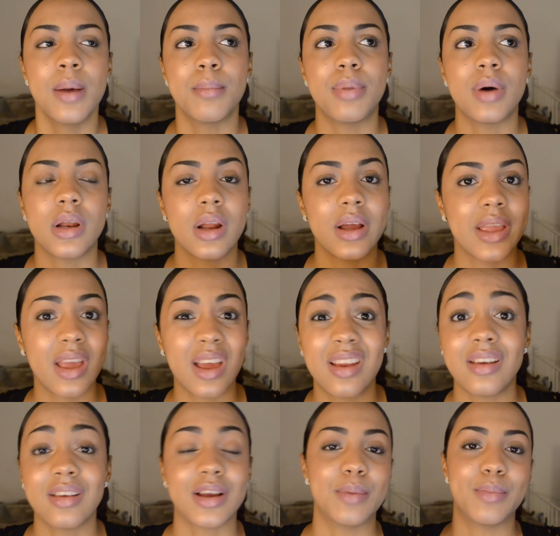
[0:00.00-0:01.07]
but
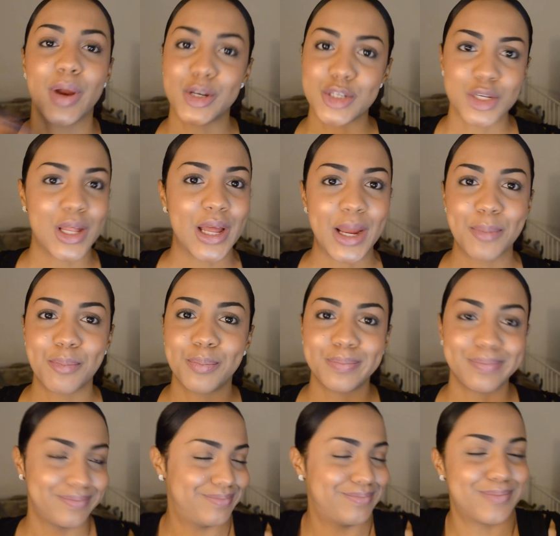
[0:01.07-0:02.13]
again, compared to like
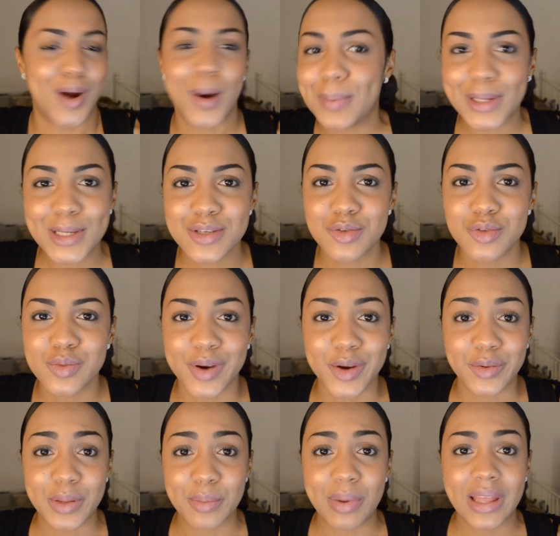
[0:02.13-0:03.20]
public schools where
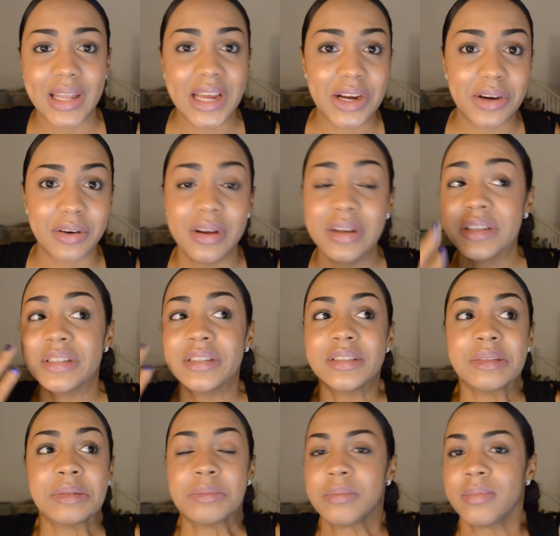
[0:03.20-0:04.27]
you only pay like
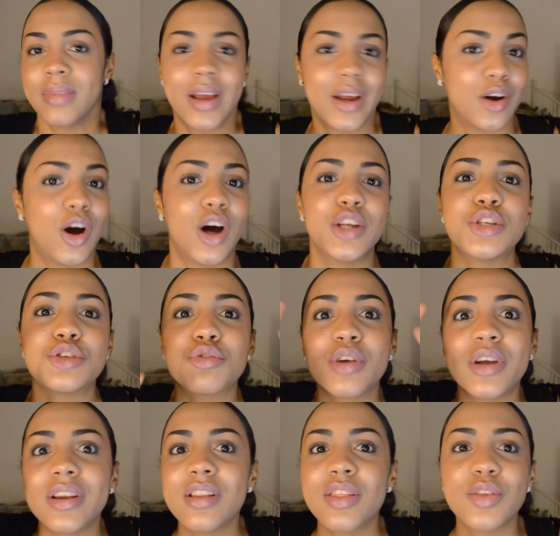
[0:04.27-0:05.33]

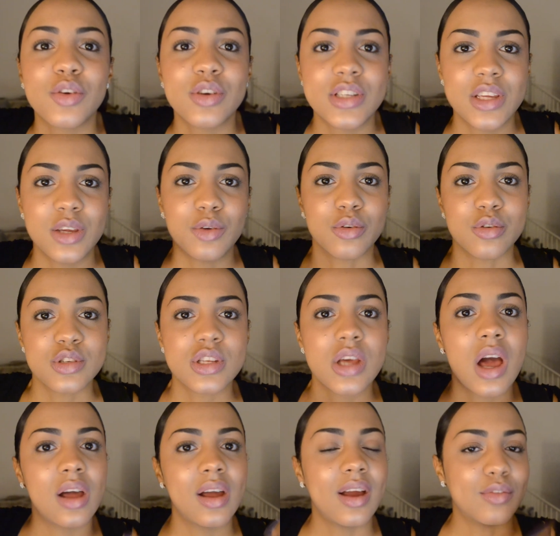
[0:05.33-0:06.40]
130 euros
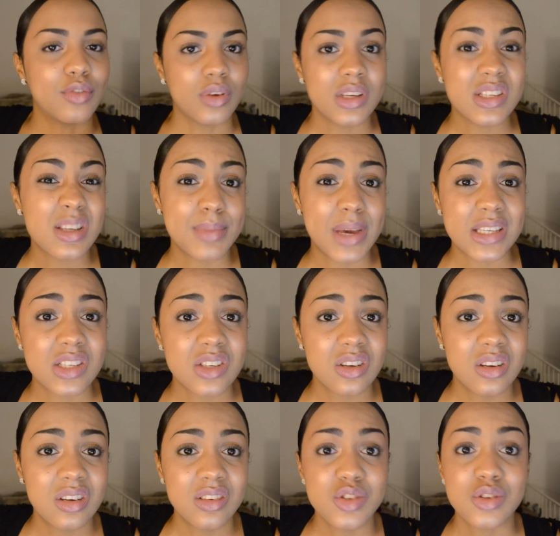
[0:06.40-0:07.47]
every
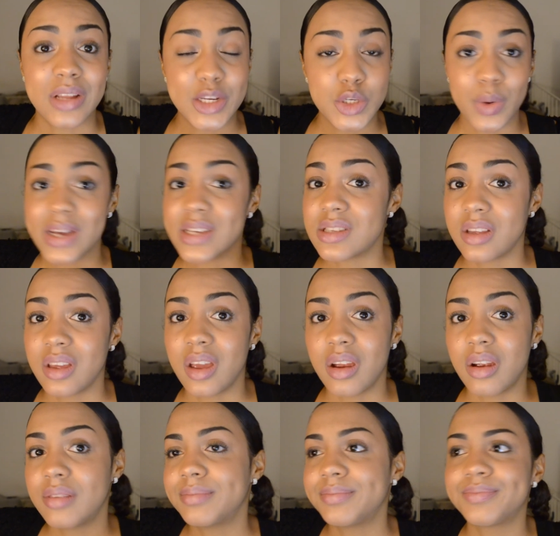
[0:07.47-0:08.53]
semester, so like twice a
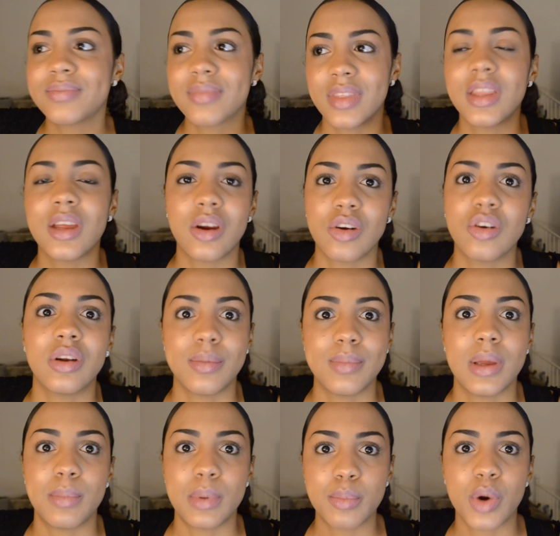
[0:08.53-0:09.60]
year, they're gonna
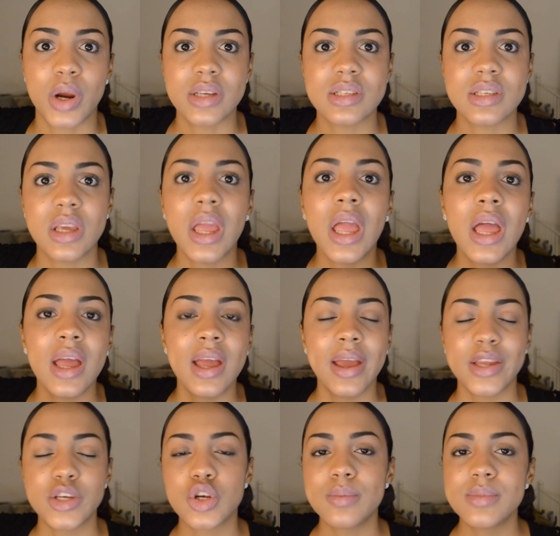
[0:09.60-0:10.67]
be a bit pricey.
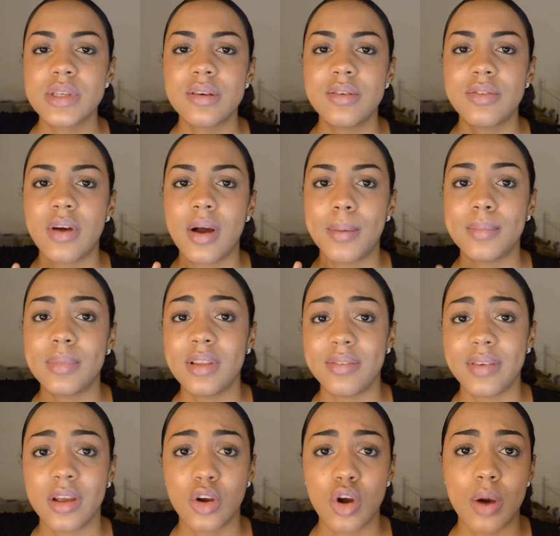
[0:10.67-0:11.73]
In terms of
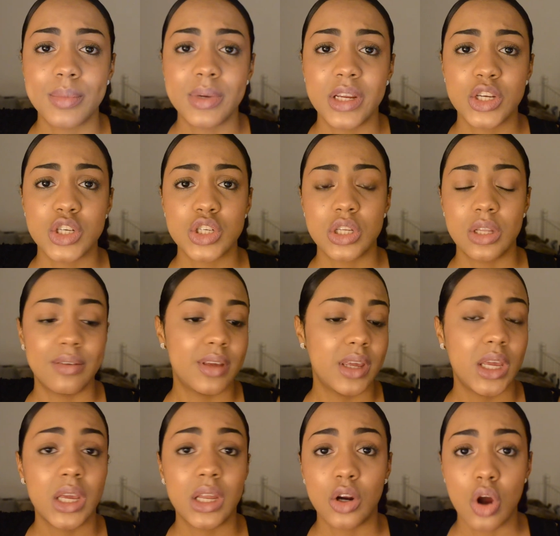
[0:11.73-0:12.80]
living
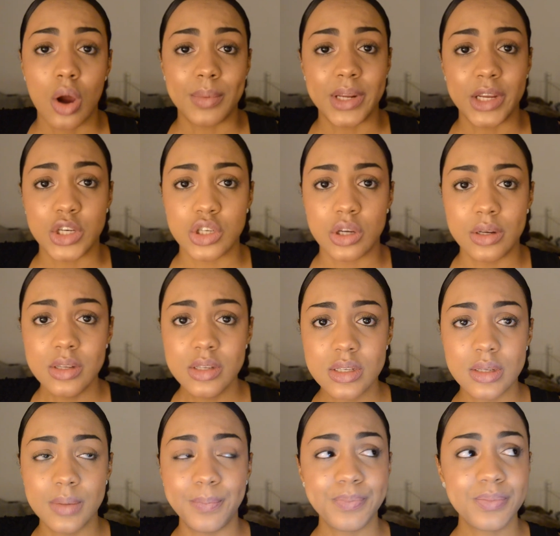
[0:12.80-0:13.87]
and
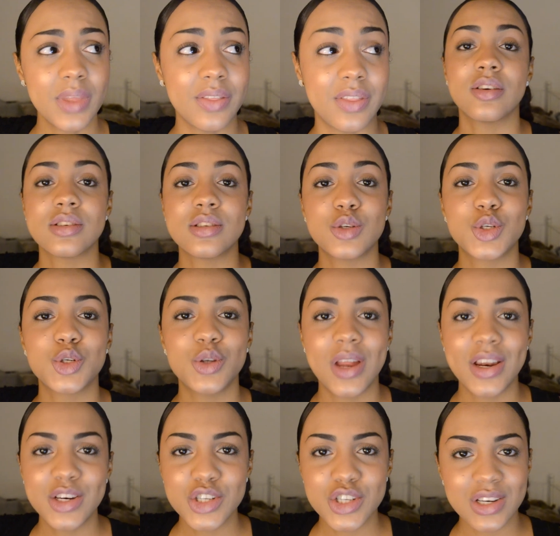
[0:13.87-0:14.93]
accommodations, there's the
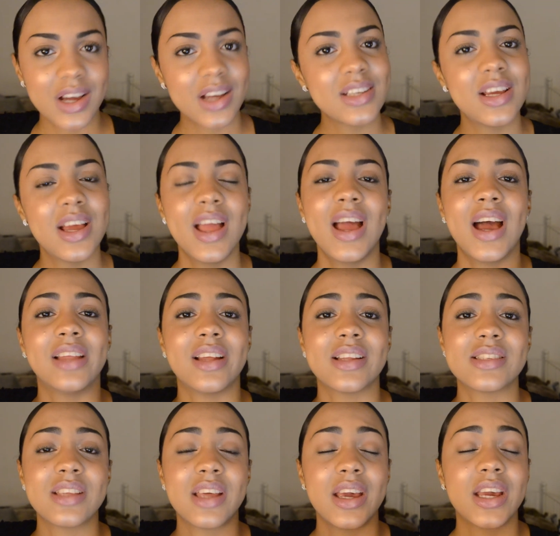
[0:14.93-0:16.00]
Studentenstadt, and
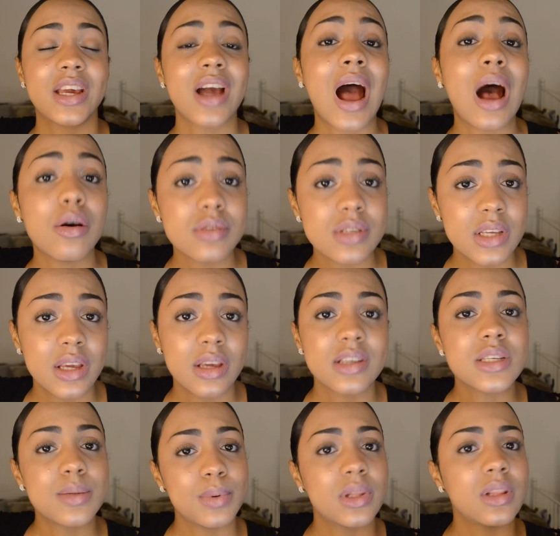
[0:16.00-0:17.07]
that's like housing,
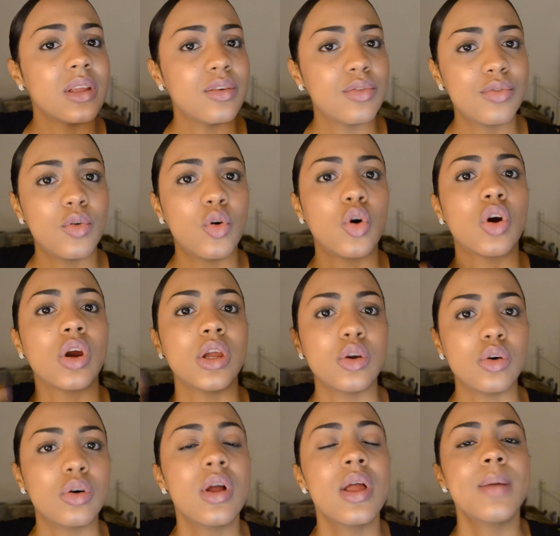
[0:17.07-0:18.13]
and typically for
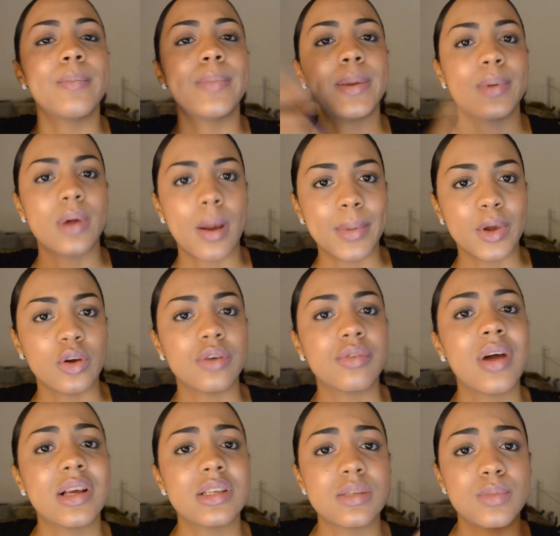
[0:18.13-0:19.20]
people coming on
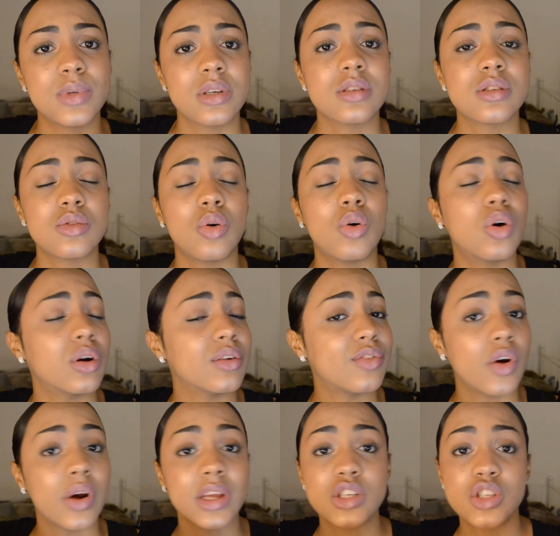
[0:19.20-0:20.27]
Erasmus or
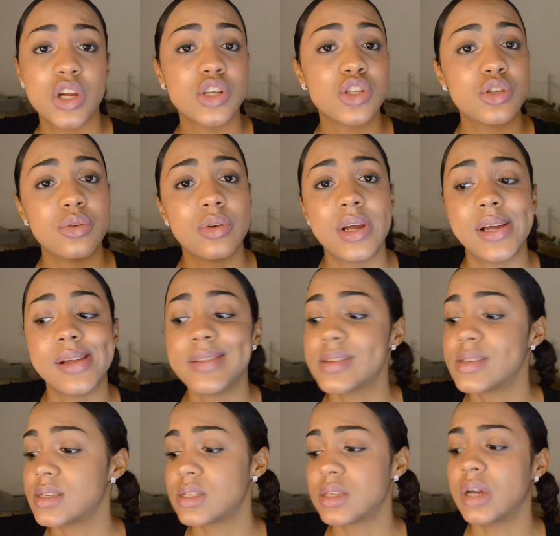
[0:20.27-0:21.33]
foreign exchange
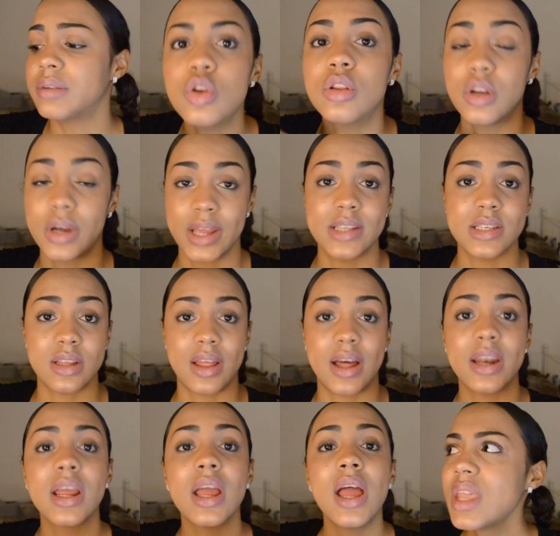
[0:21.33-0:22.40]
students. Look into
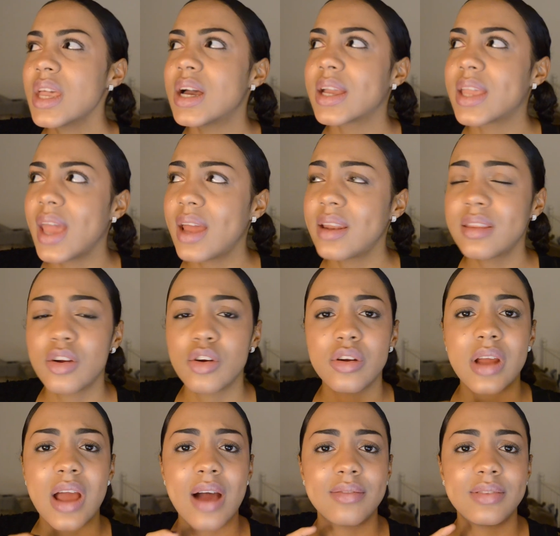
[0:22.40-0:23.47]
that. Again, they're
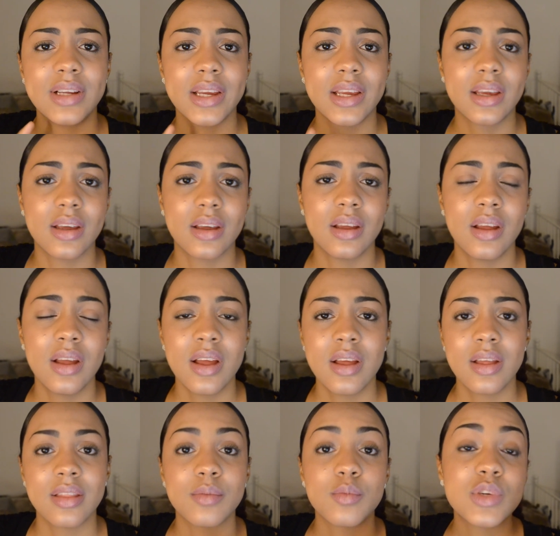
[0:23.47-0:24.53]
gonna have like,
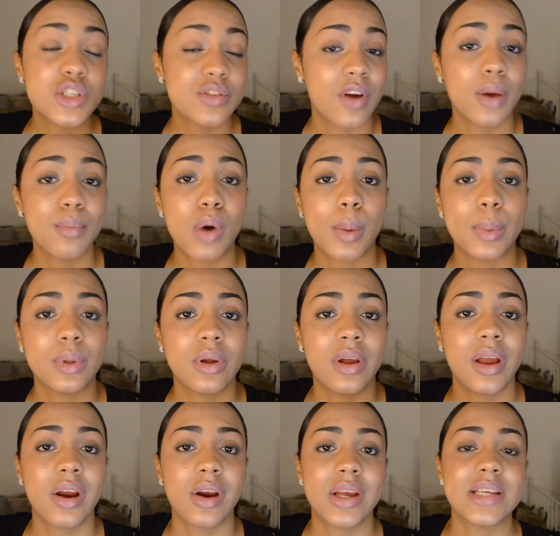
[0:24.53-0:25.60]
which is very popular
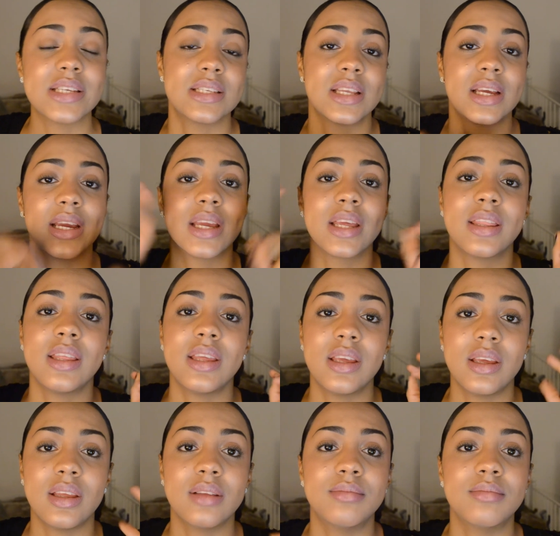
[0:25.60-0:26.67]
here, is like
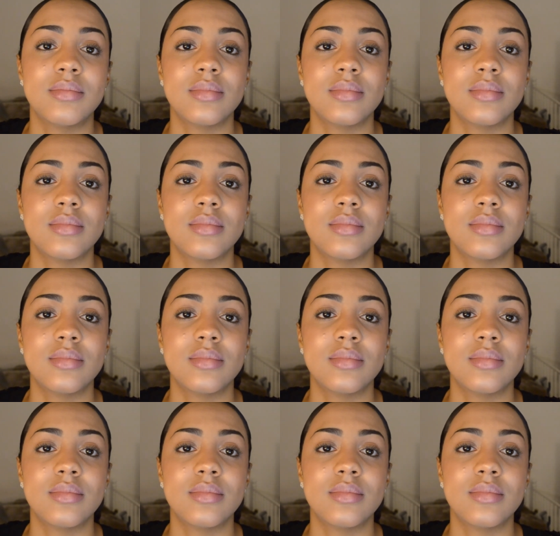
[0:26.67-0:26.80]
the